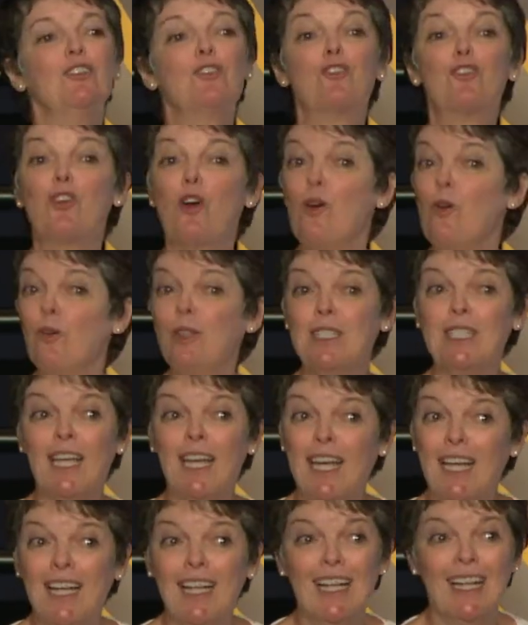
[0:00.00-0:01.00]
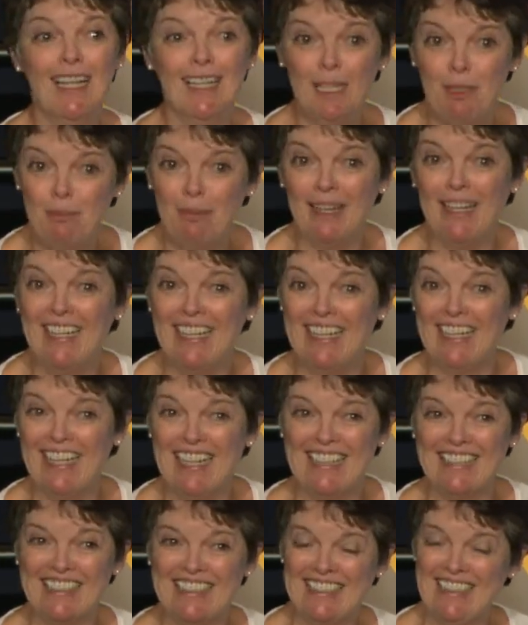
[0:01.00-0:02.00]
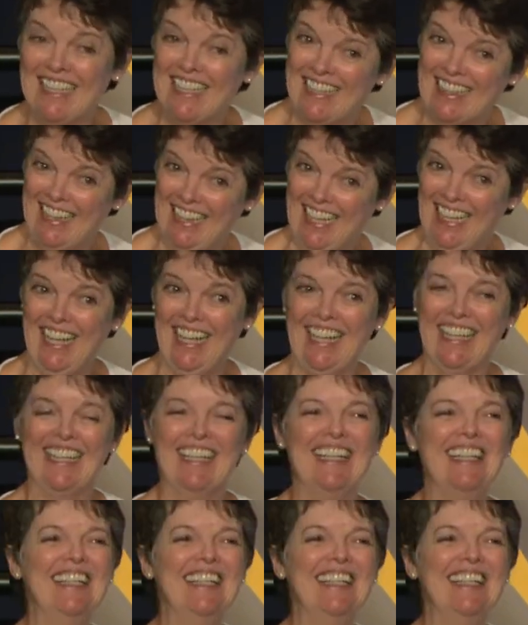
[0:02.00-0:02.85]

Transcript: Don't tell anybody I said that.